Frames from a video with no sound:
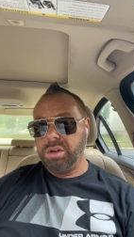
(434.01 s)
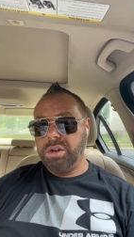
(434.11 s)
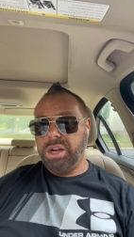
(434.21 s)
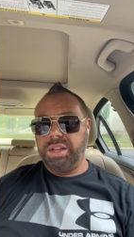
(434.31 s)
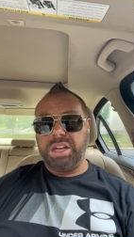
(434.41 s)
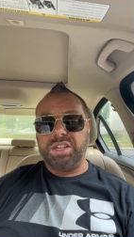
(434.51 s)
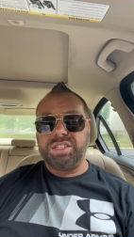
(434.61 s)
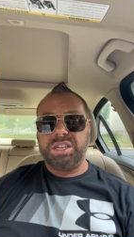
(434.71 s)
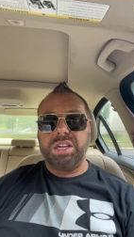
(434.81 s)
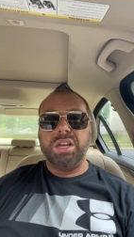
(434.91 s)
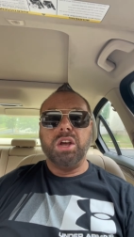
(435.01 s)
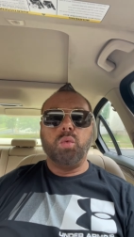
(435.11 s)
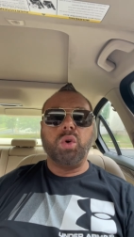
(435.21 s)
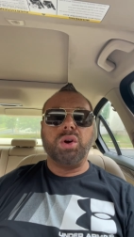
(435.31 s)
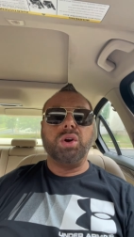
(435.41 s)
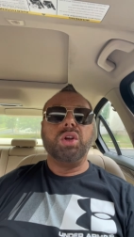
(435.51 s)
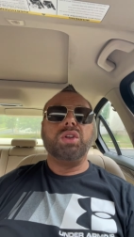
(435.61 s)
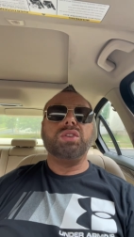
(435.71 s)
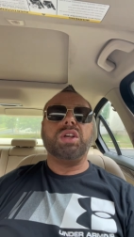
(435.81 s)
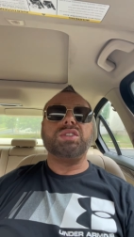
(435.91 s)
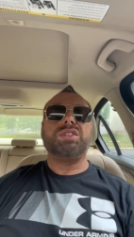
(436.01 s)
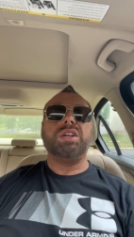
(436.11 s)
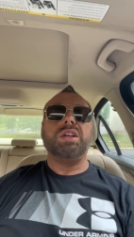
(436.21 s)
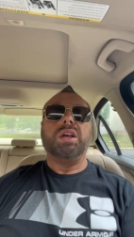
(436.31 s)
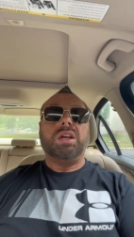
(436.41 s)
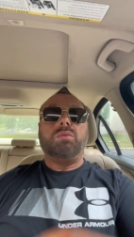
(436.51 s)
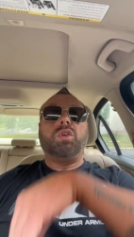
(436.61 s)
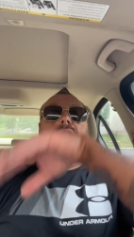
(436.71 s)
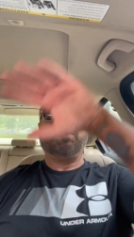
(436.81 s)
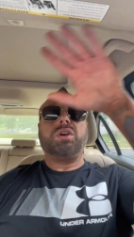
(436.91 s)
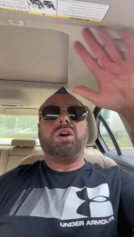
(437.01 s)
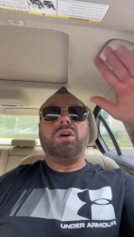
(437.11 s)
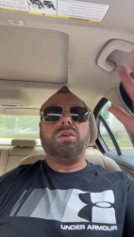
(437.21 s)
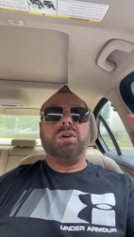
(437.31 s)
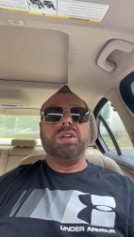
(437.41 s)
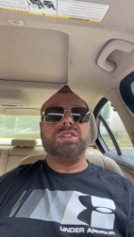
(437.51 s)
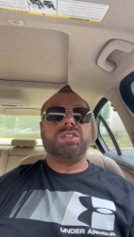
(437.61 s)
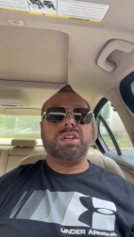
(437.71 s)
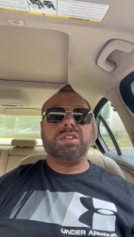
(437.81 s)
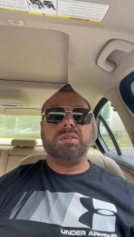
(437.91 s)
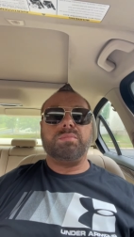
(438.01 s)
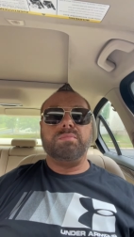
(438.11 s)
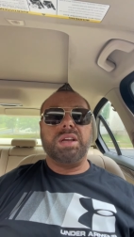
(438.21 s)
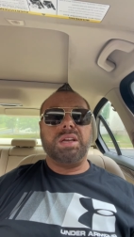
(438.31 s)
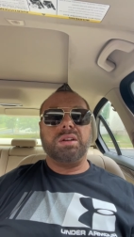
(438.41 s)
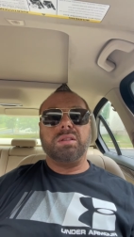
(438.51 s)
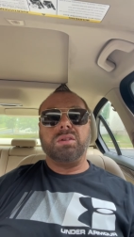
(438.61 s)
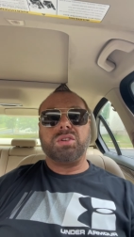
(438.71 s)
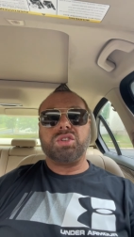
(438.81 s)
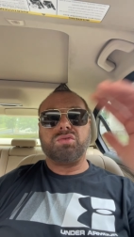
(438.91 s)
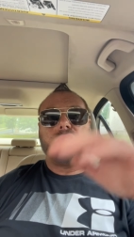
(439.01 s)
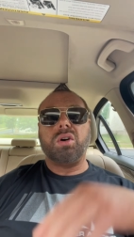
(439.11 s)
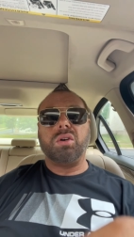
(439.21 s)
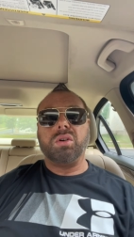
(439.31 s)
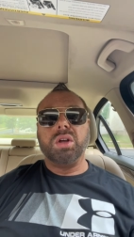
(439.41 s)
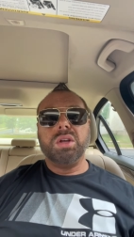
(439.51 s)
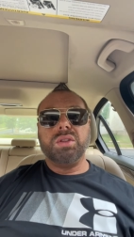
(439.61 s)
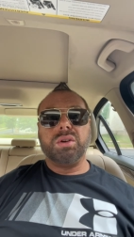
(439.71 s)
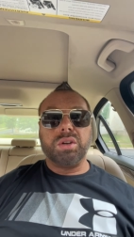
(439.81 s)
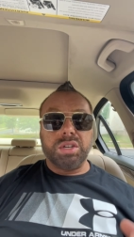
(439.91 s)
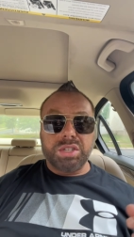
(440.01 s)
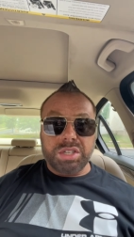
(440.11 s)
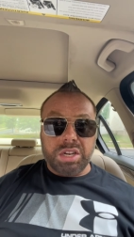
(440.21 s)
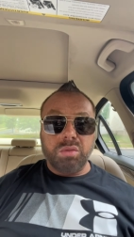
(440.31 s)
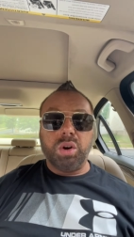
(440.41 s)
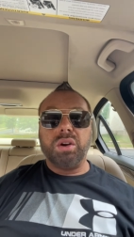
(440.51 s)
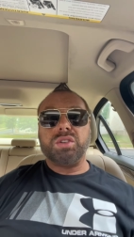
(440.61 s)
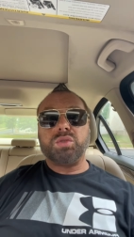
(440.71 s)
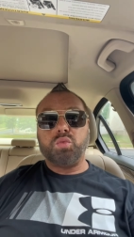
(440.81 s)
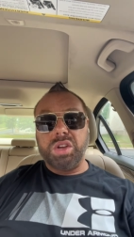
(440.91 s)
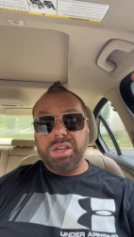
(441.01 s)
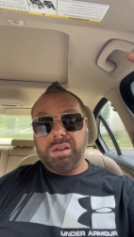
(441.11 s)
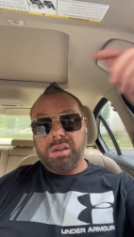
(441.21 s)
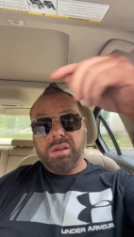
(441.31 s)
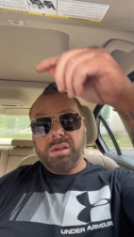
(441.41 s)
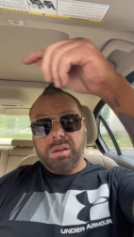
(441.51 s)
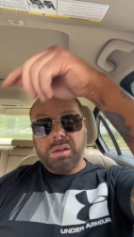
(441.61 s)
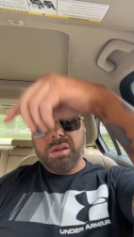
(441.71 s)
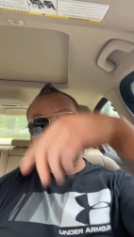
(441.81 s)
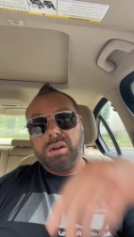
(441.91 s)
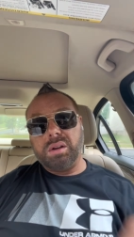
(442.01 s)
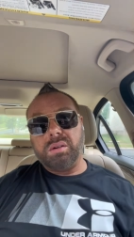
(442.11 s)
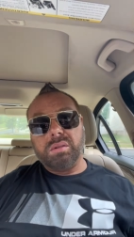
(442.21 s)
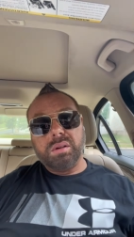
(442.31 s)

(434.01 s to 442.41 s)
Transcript: And they see where, let's see, whatever color it is to make it look strong, they're going to see where it's weak, you know?